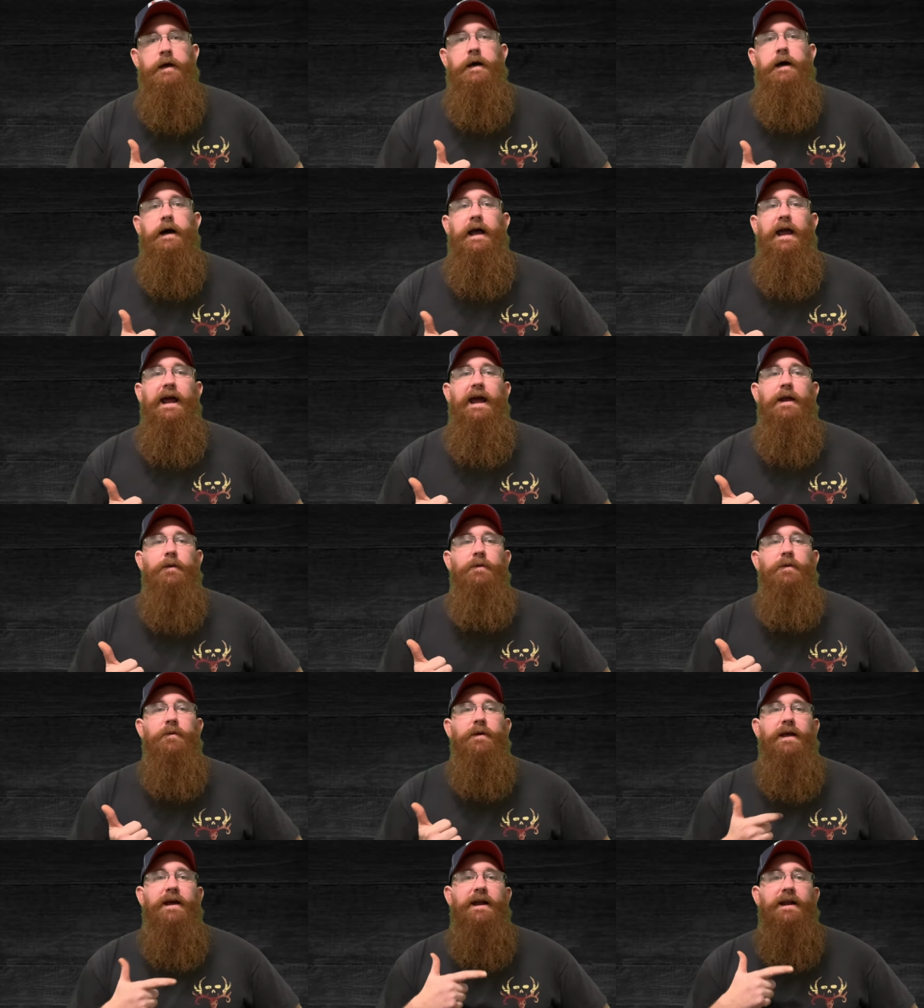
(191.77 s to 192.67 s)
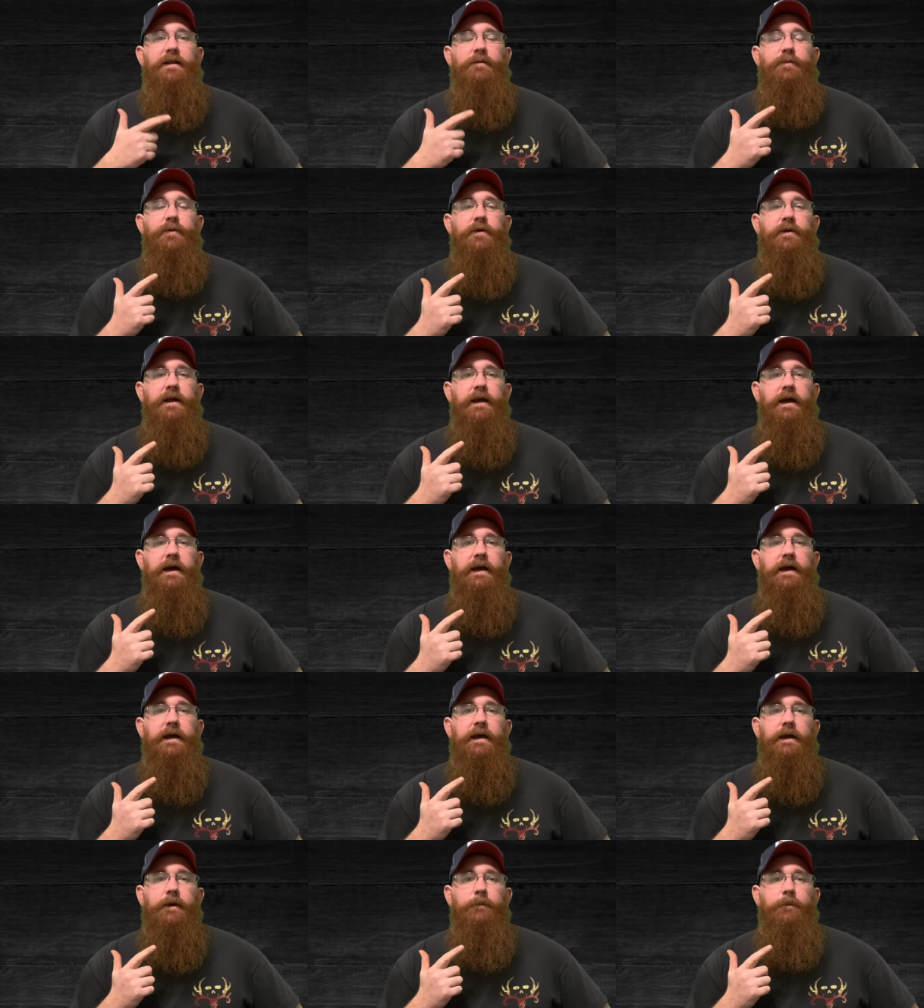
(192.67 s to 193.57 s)
And we went ahead and put
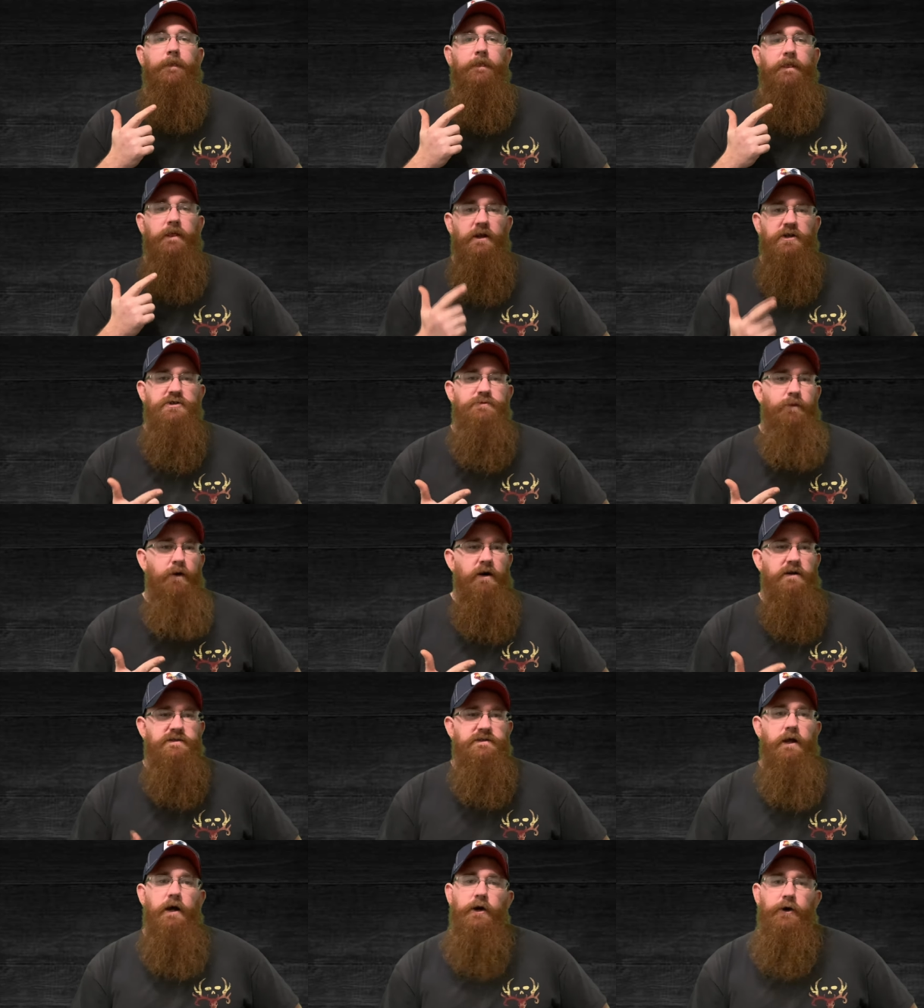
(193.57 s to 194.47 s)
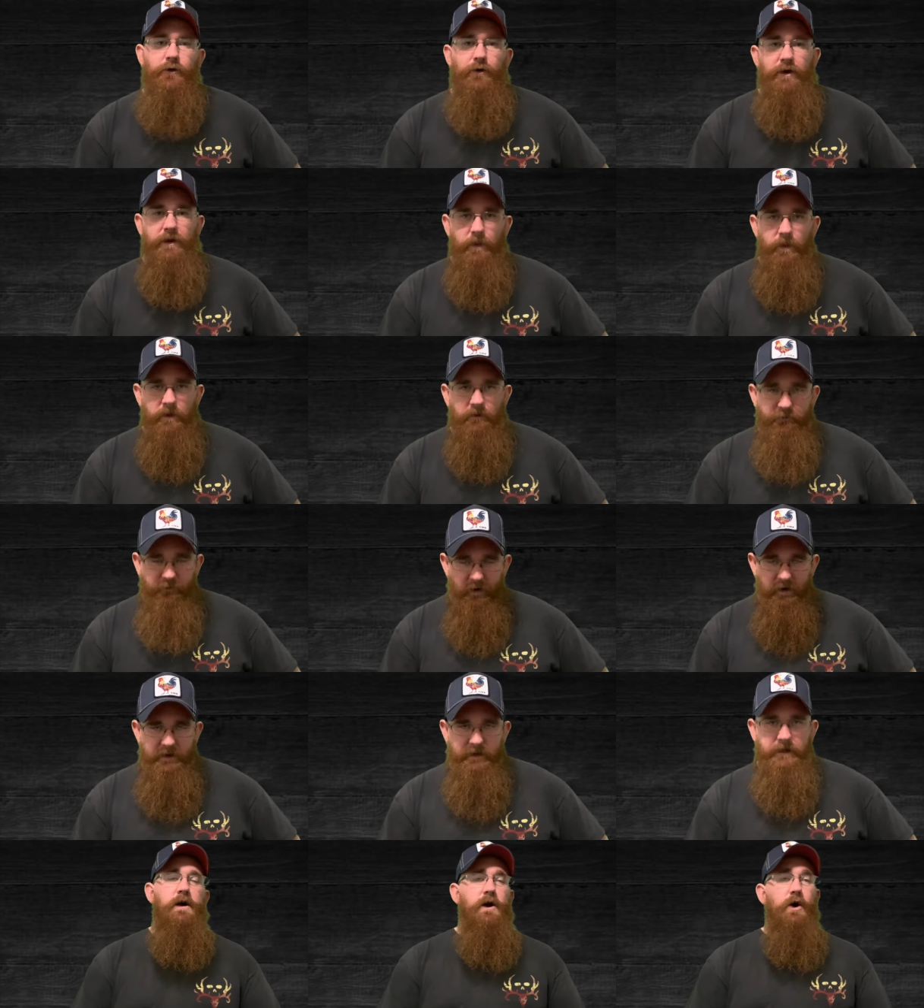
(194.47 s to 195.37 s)
a lunchbox locker in the
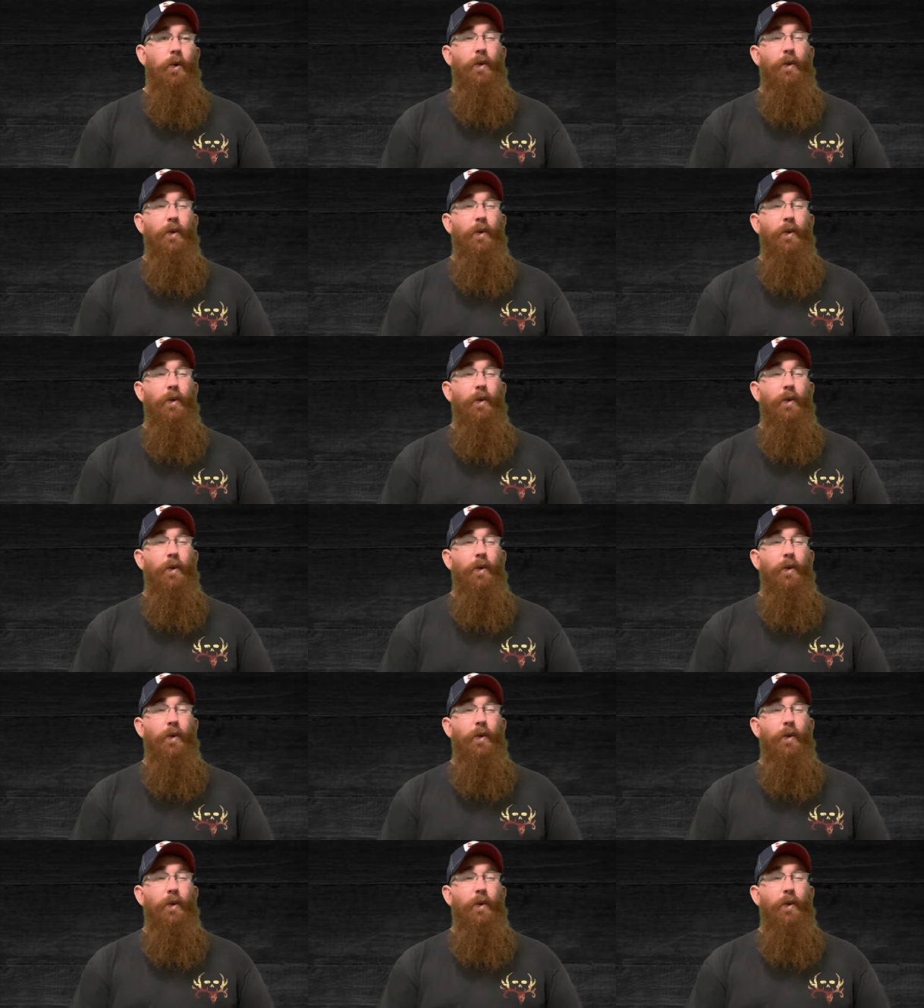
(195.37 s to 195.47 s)
front.